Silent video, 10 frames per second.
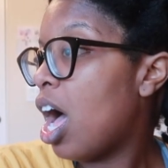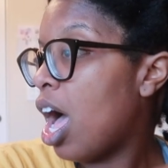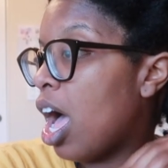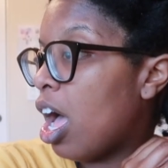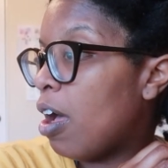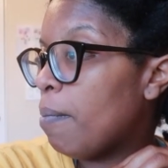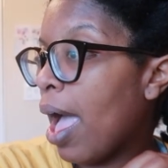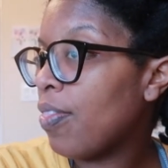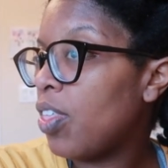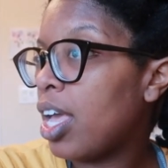um
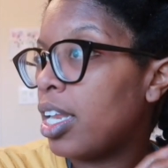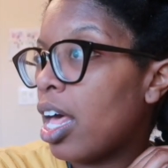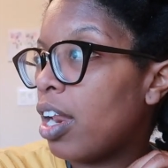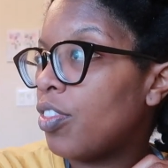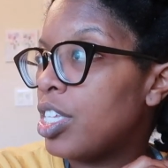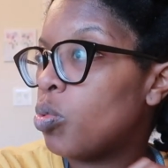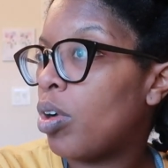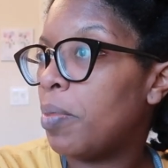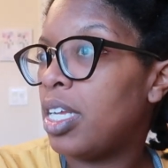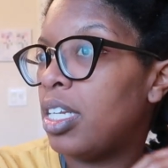i think a lot of these
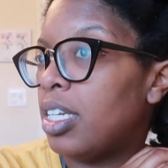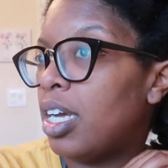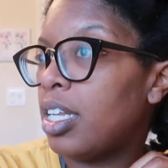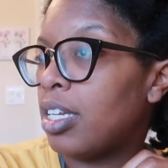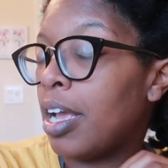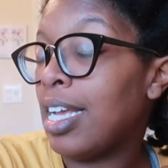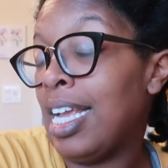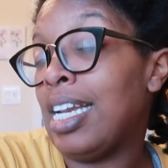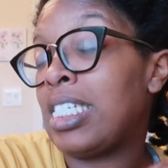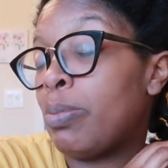women
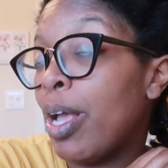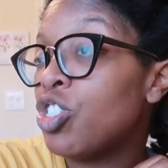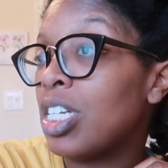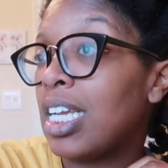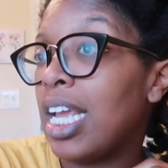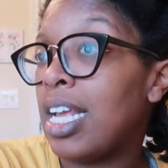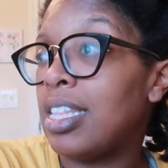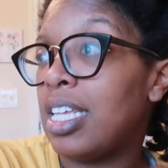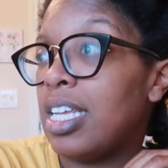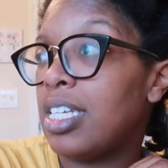and especially
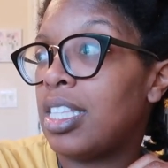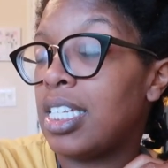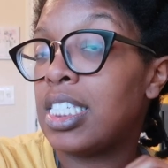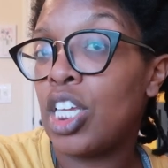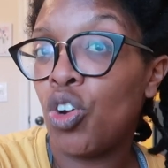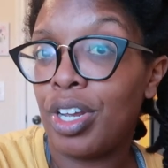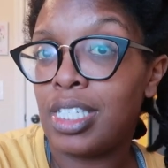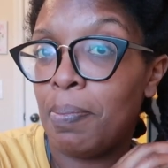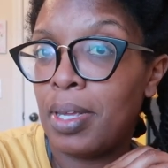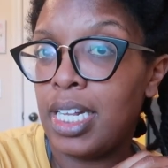in the the series
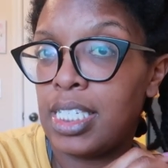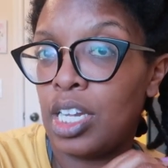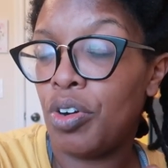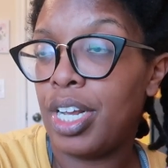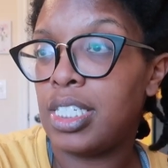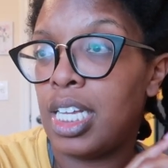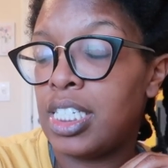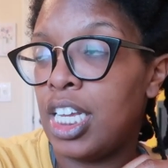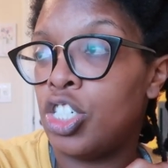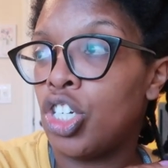the mini series a
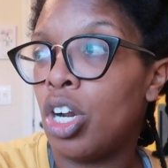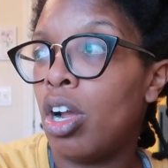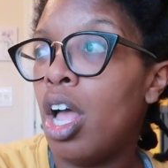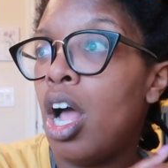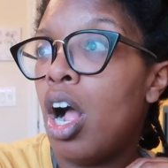teacher